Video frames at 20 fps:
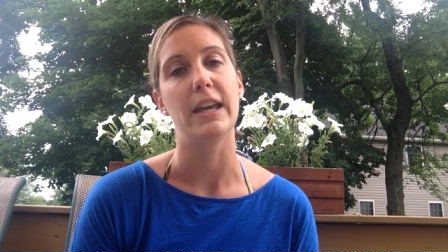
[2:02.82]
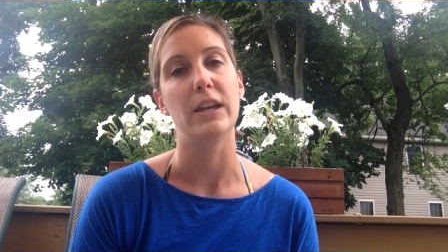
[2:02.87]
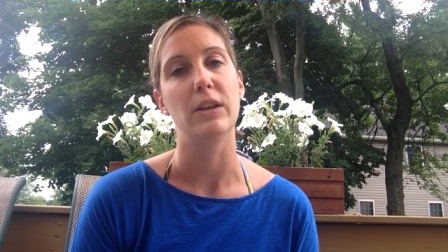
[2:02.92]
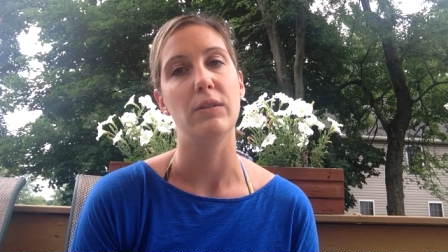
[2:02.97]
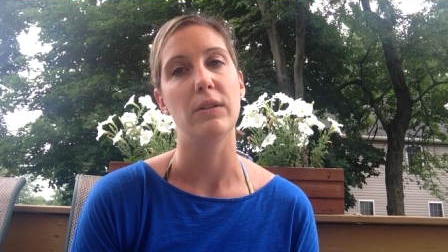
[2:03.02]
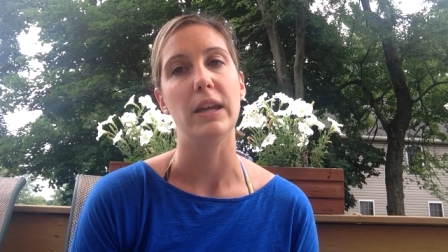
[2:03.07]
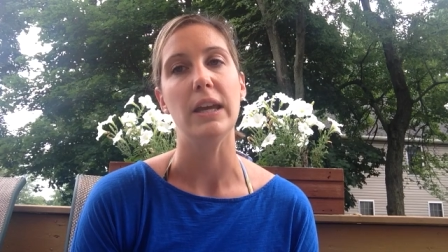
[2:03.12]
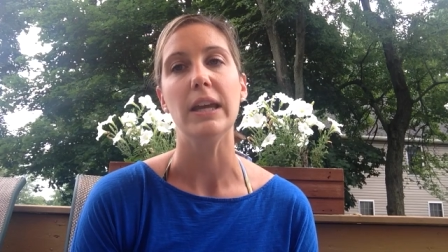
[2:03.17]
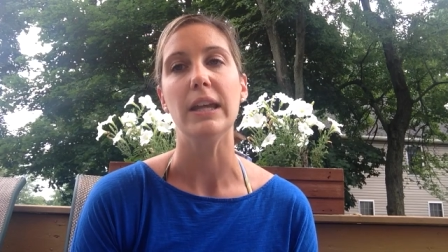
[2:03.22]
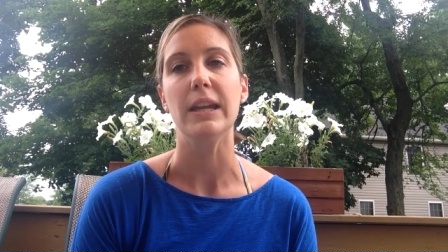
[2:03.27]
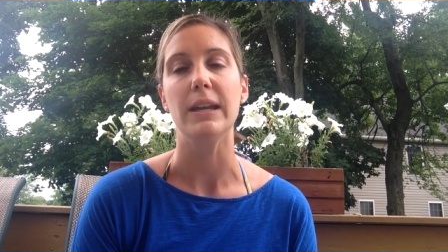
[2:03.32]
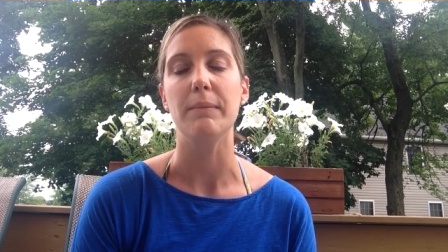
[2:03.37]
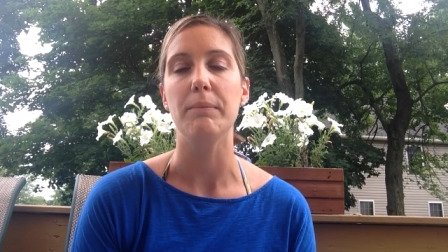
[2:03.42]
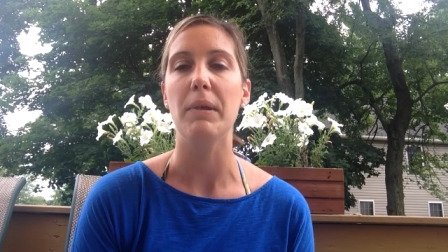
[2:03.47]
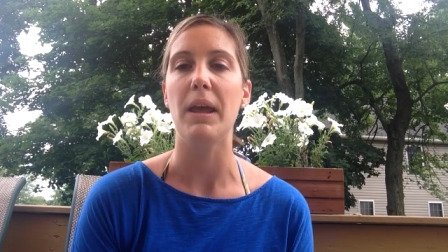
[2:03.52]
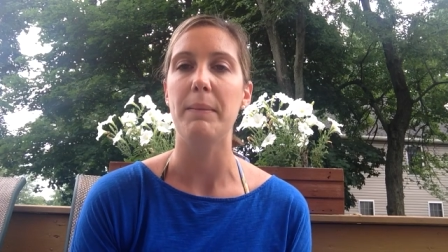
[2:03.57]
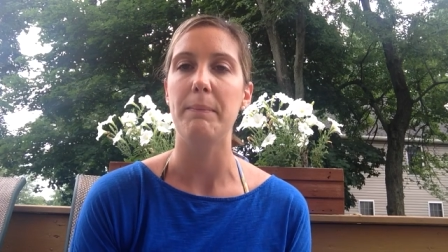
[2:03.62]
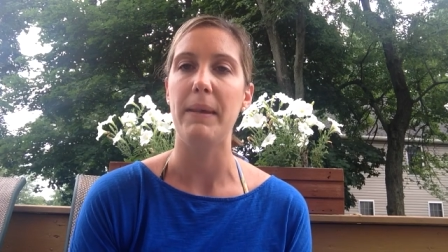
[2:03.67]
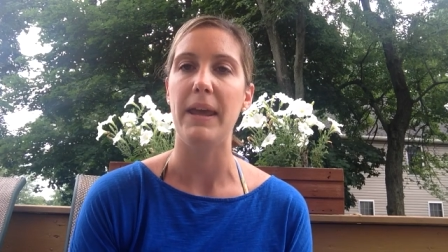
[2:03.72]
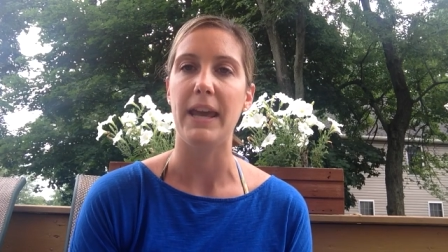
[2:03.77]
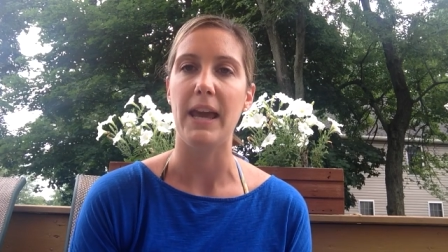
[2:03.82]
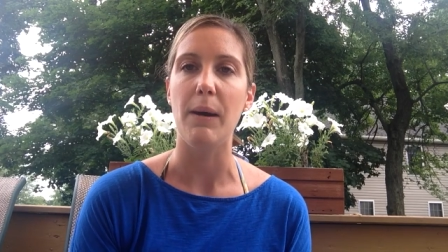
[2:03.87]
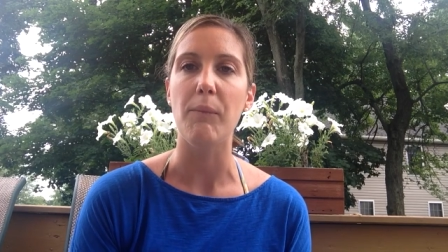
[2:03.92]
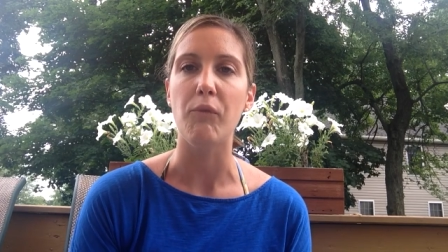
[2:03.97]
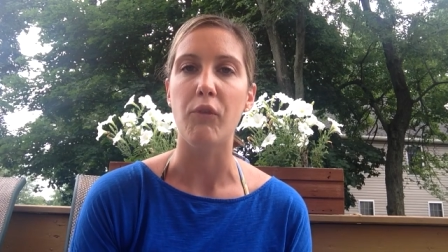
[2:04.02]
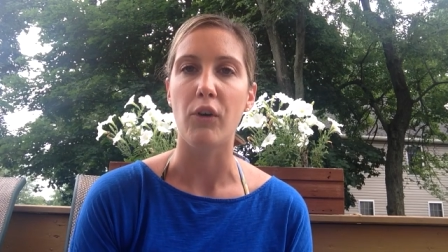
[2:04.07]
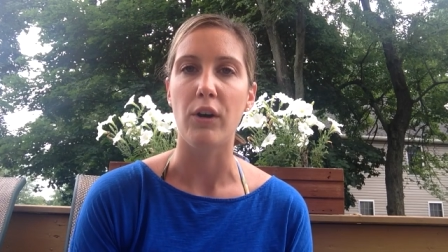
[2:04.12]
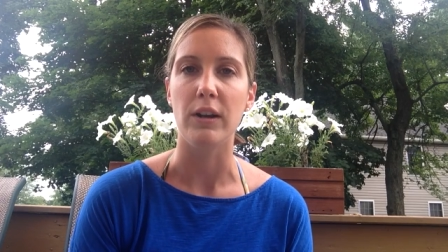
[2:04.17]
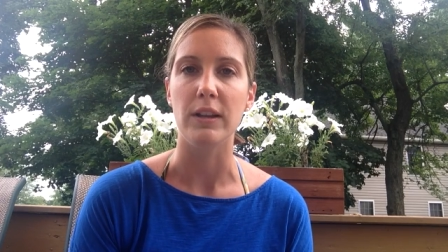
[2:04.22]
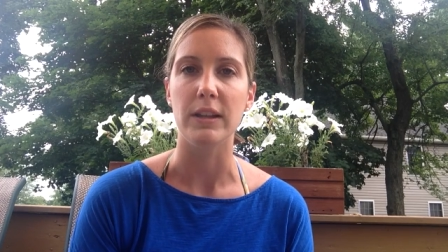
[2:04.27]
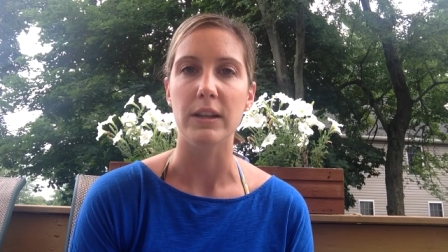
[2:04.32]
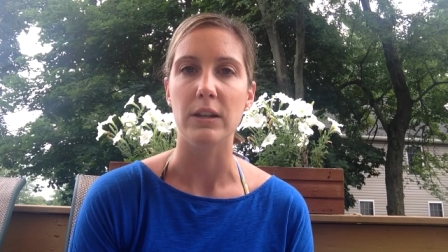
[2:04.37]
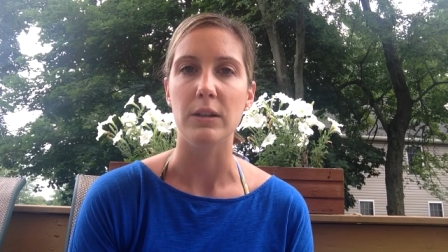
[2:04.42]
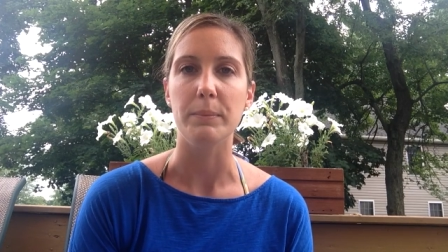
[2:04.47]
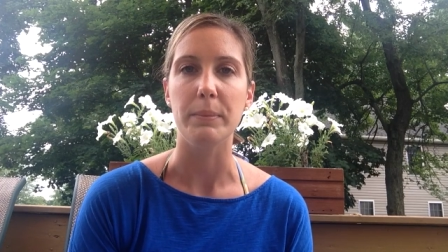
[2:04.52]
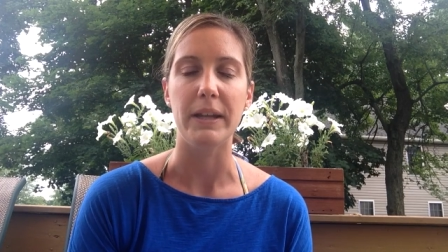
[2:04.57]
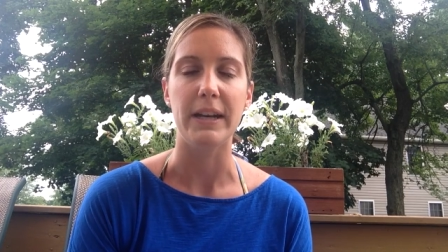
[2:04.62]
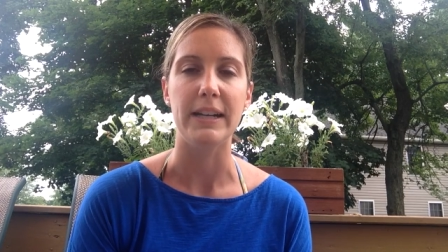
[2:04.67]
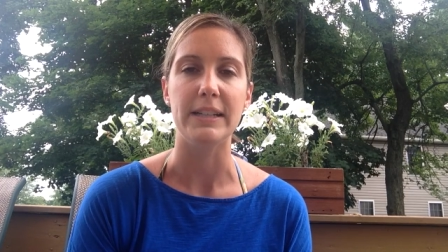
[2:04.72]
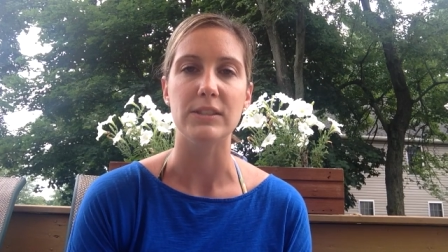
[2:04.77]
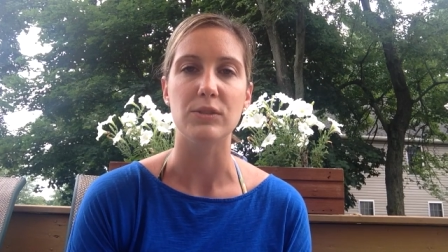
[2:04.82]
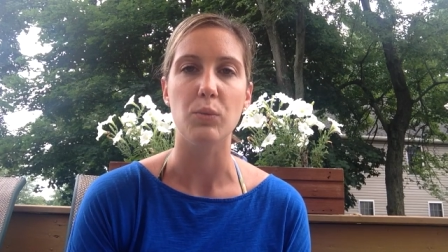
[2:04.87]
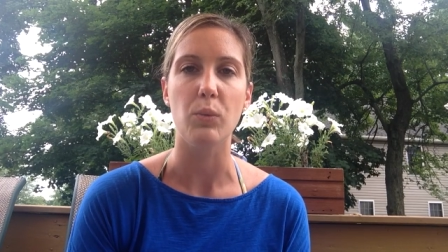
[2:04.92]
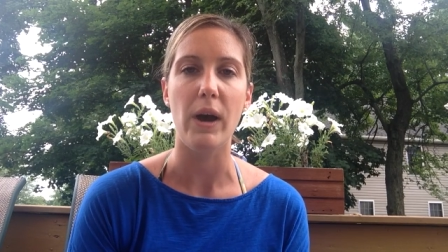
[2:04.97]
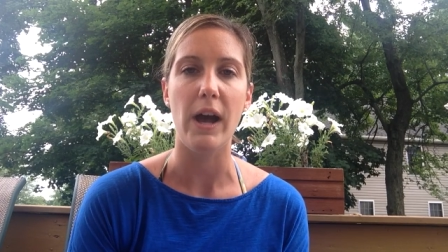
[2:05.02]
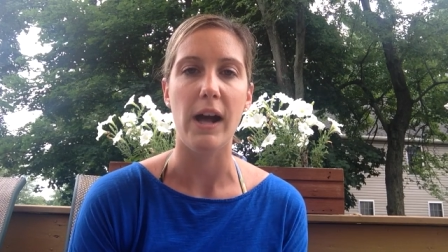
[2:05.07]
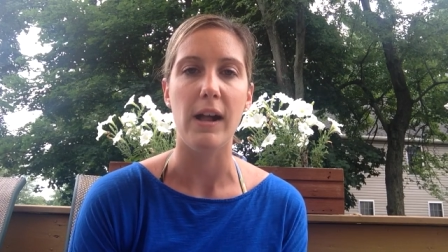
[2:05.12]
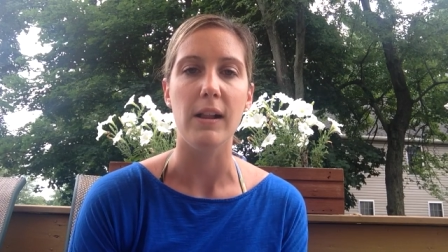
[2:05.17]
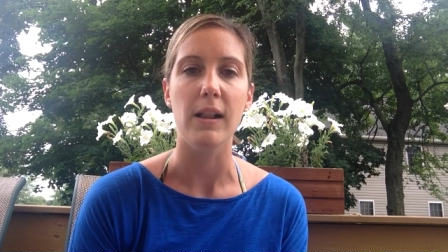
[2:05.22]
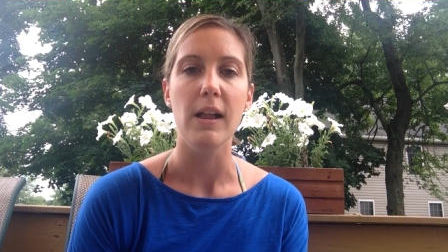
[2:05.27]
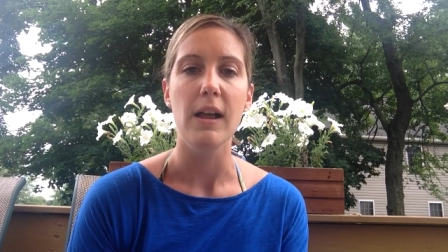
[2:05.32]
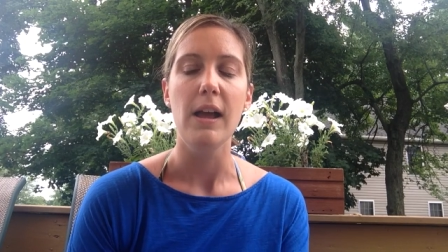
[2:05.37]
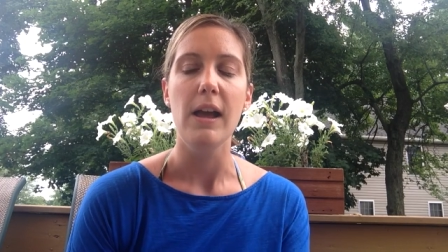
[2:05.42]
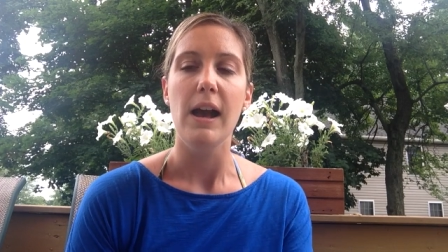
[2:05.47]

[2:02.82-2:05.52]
that you need and, and make up for a little bit as well.